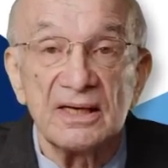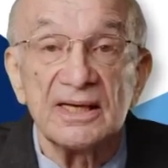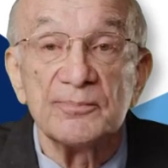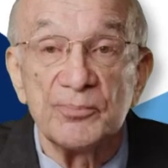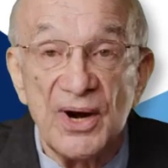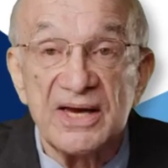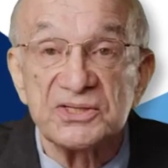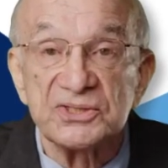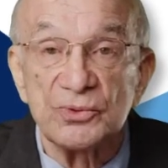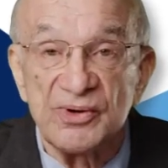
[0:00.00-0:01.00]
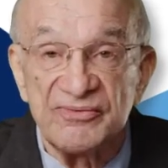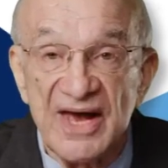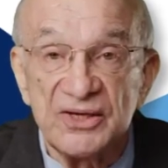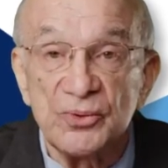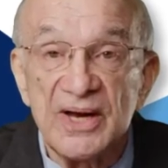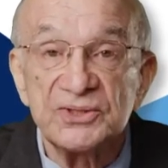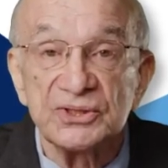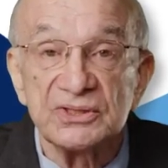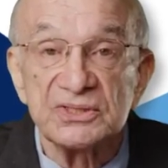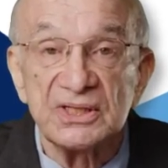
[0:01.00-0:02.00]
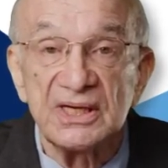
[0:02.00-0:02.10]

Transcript: embrace revaluations,